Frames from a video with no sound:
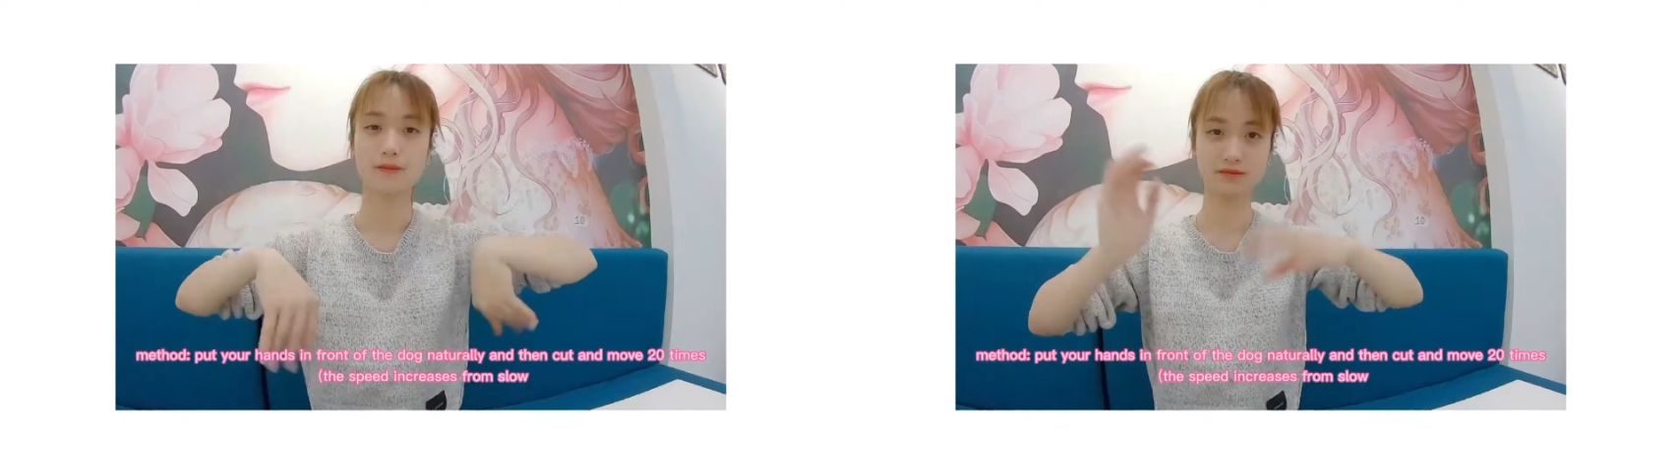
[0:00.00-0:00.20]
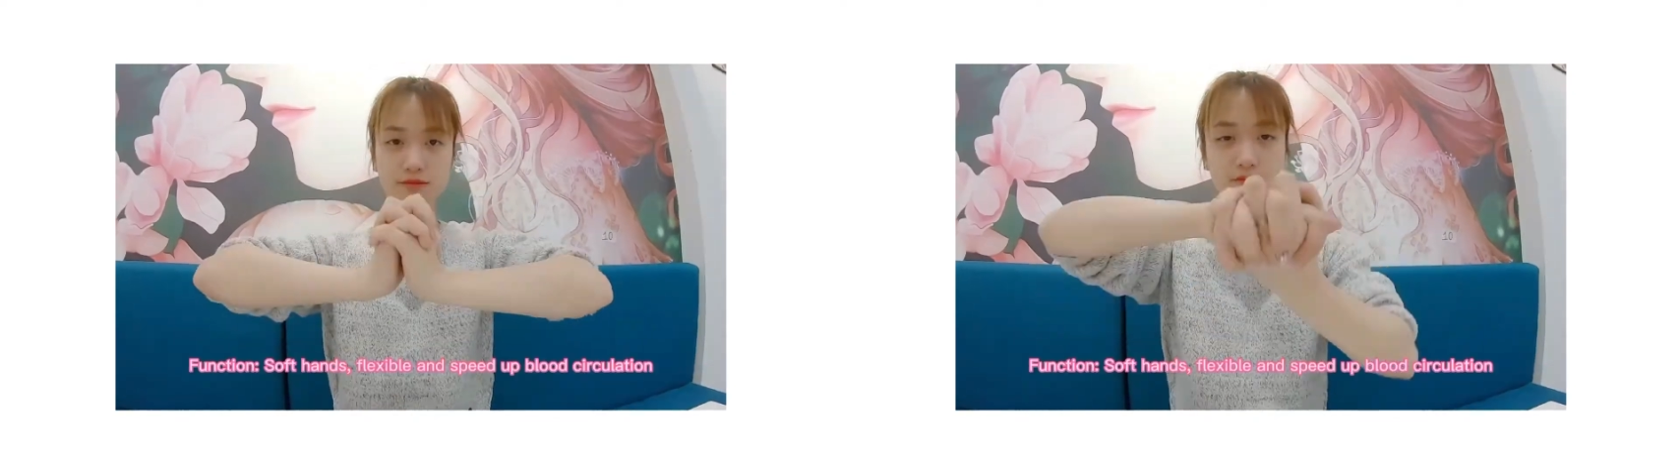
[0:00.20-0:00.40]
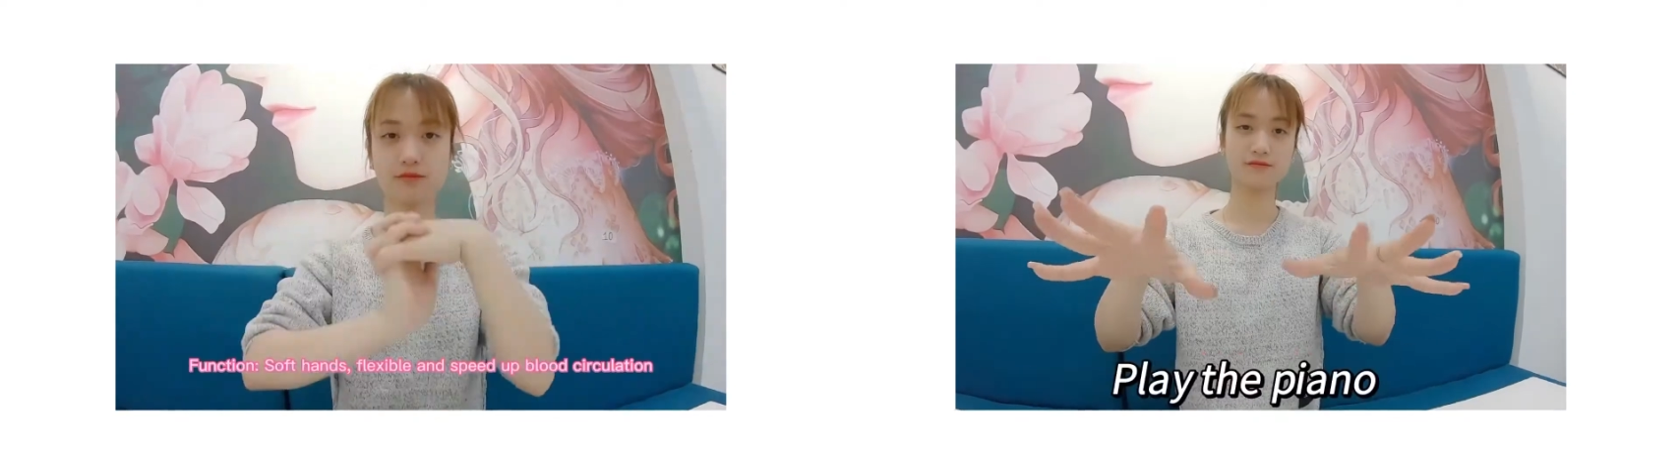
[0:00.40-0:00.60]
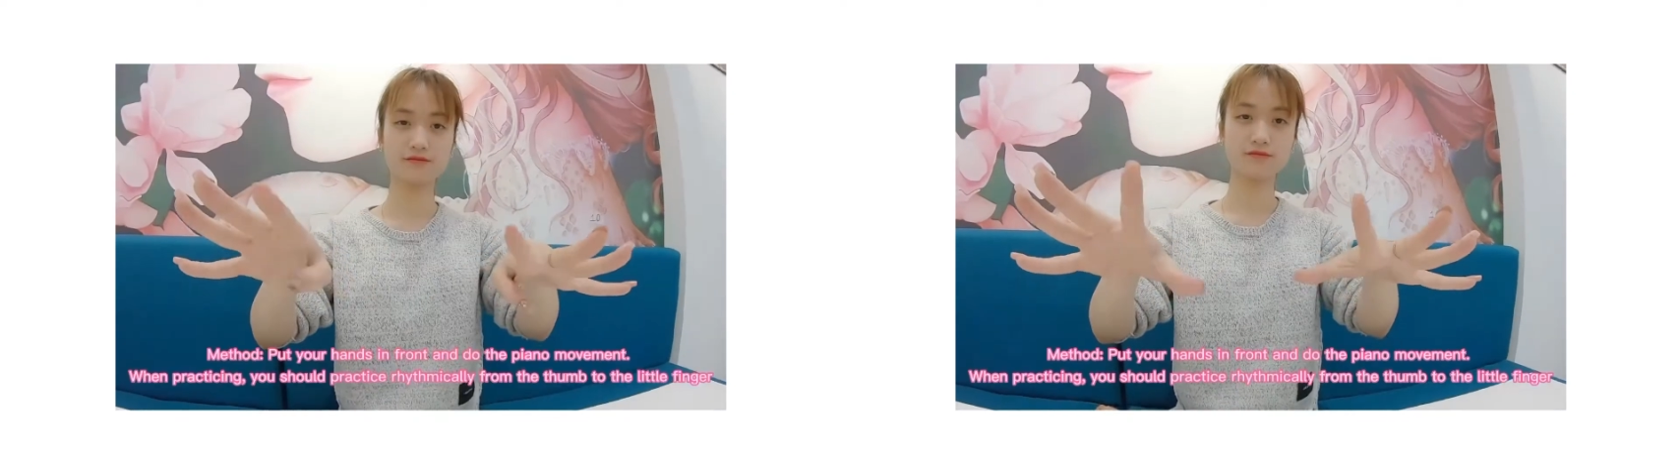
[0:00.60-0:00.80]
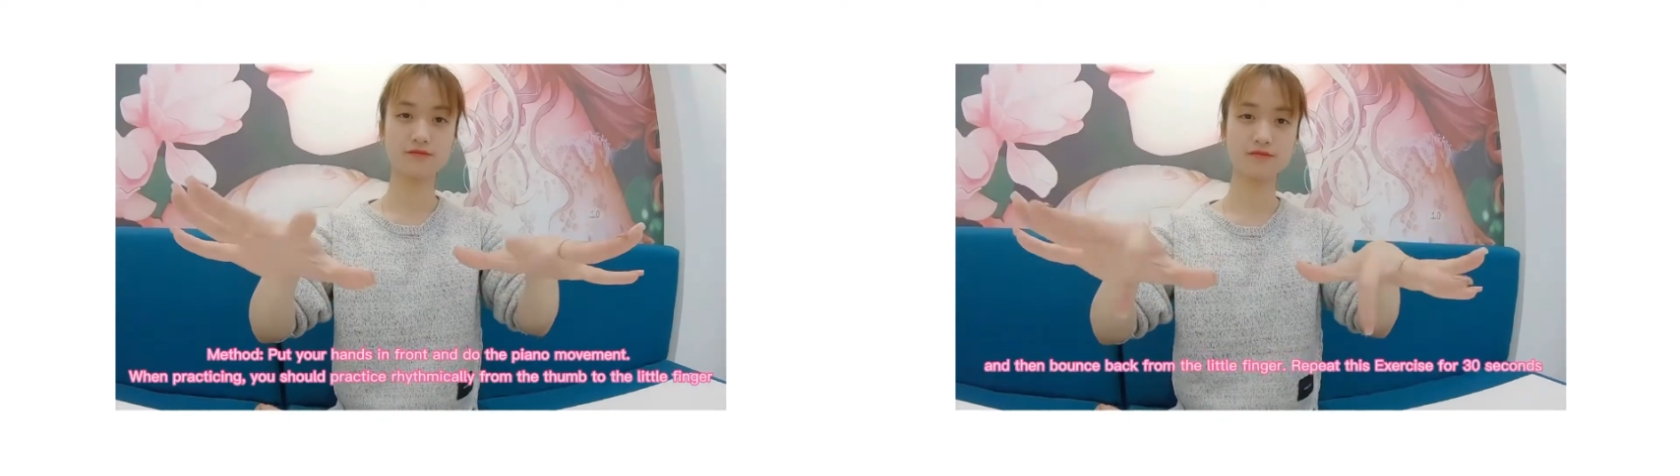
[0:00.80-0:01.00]
I'm just going to give
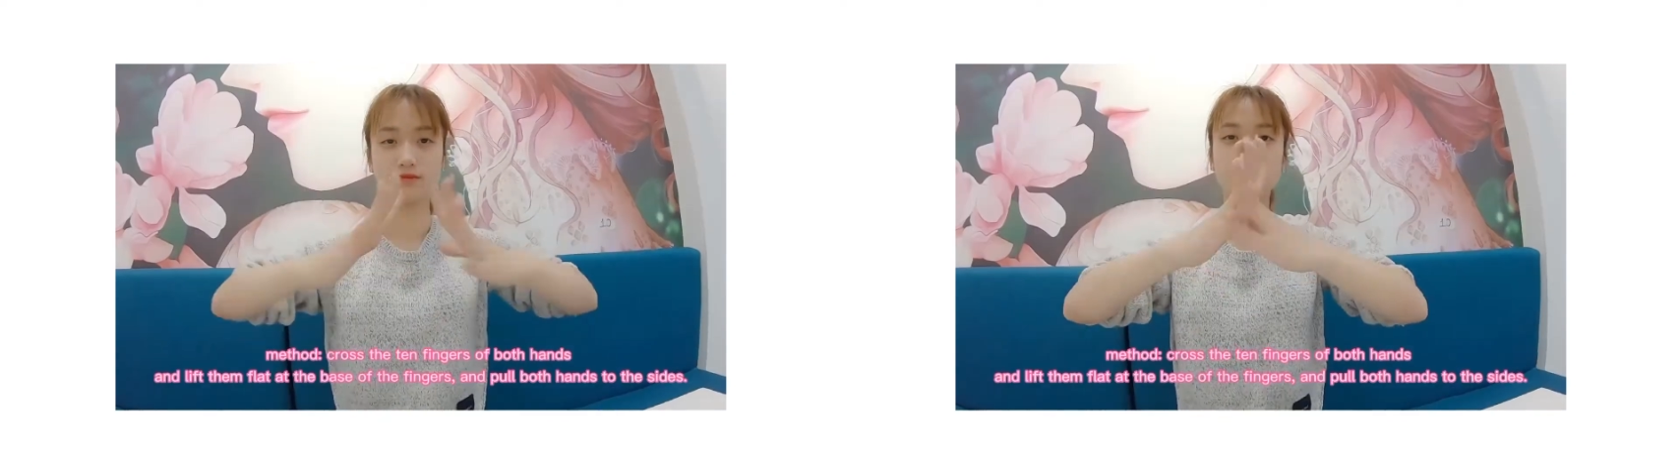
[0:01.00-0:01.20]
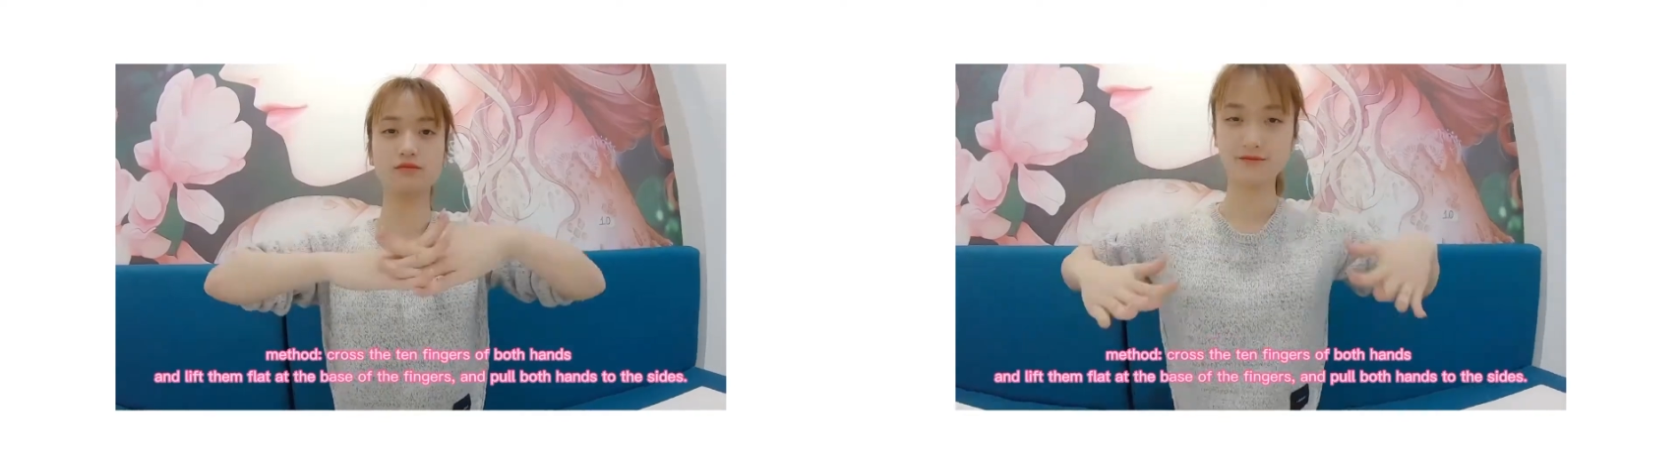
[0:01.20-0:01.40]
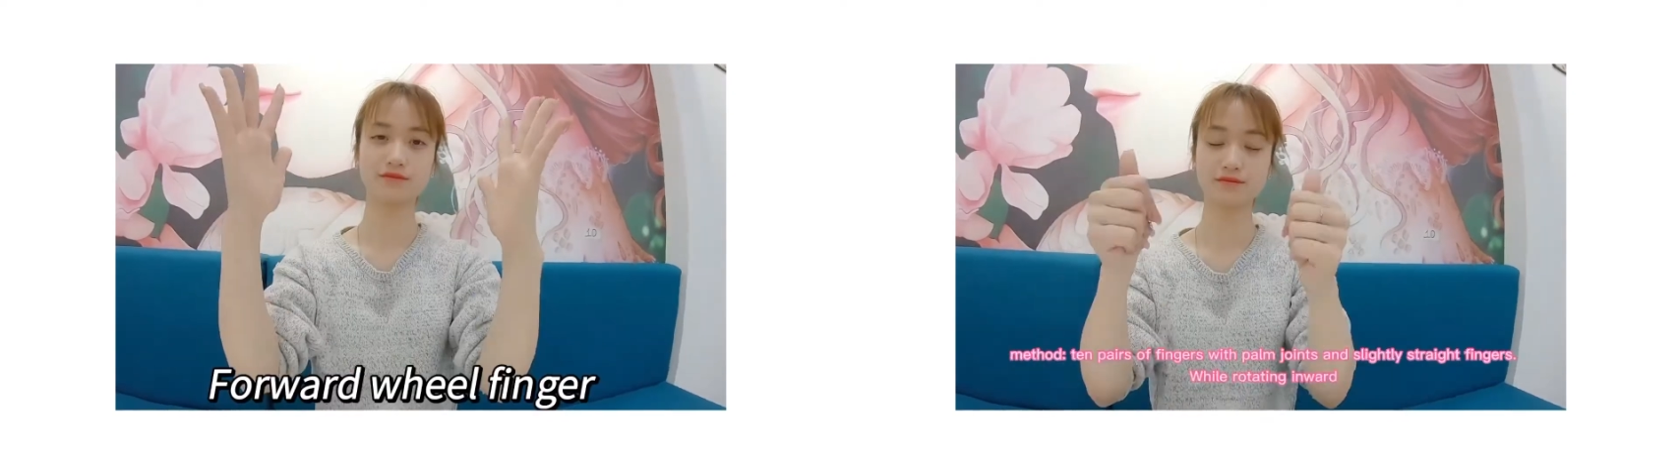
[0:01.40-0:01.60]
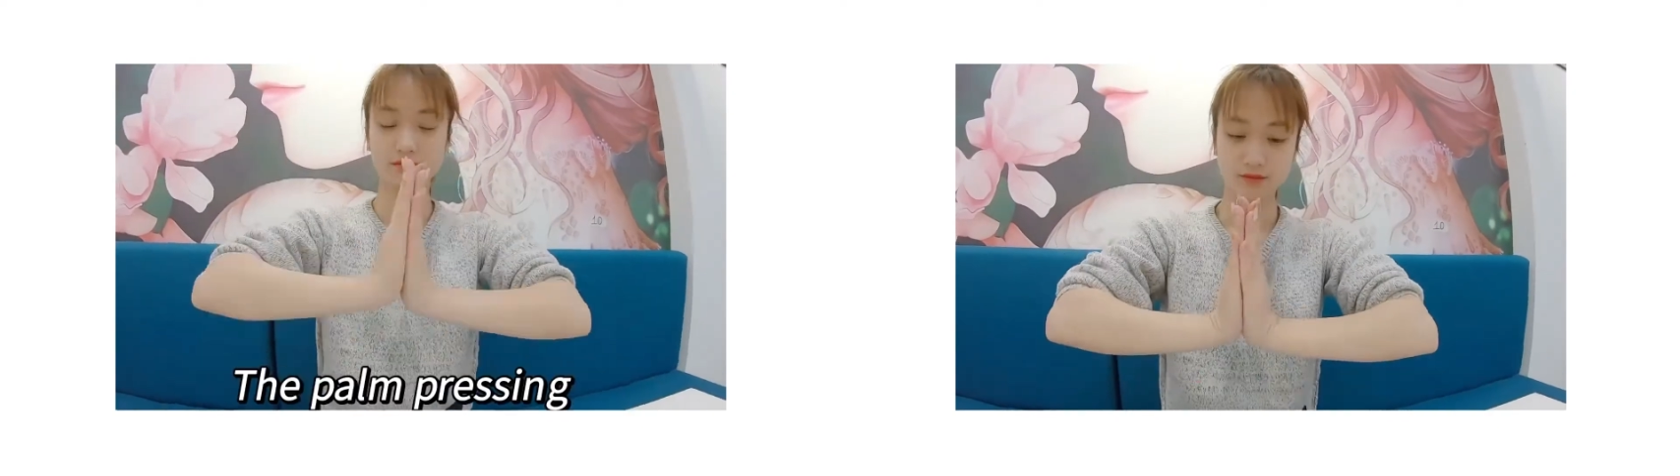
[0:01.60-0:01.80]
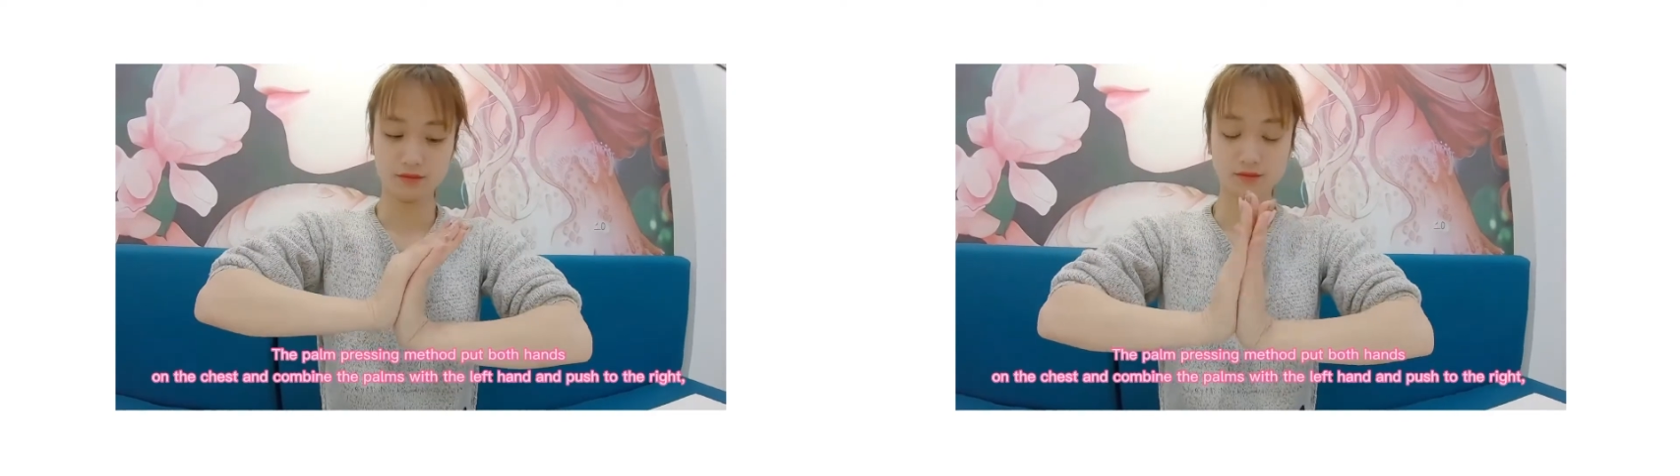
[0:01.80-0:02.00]
you a brief
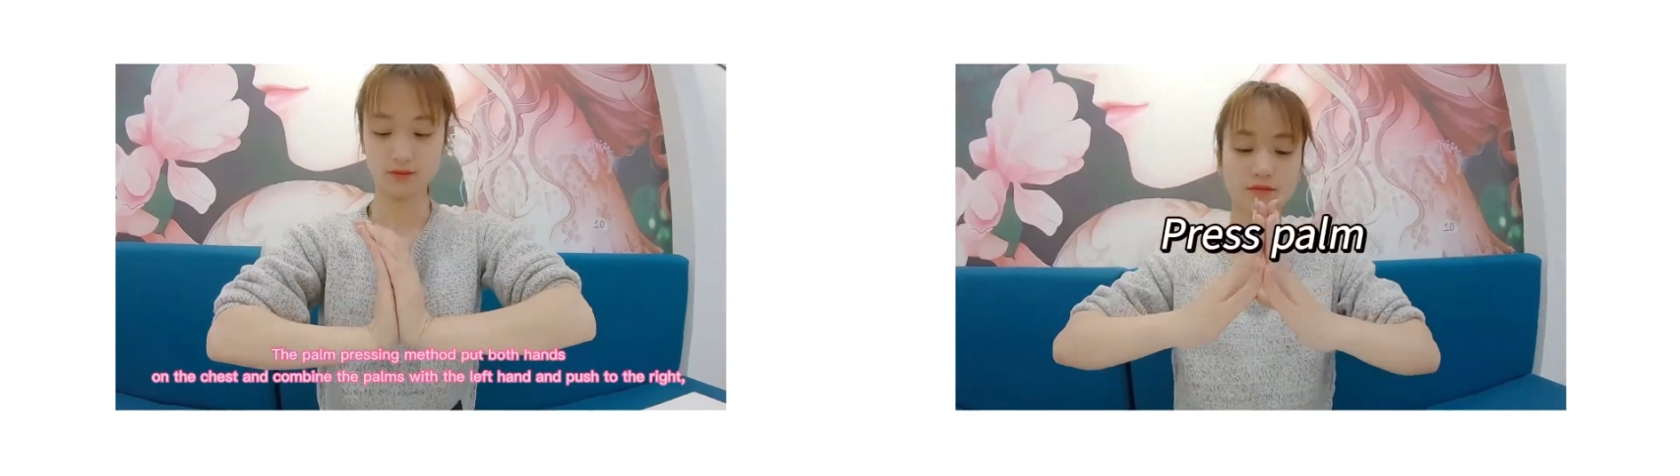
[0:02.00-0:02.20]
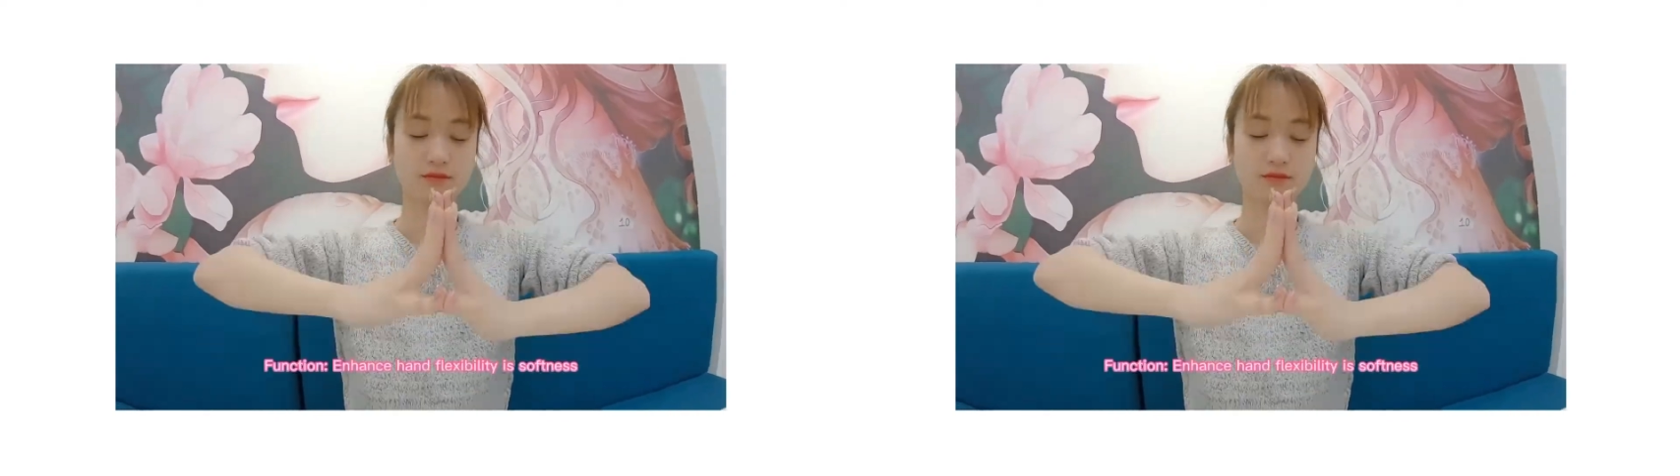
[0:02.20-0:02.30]
rundown of the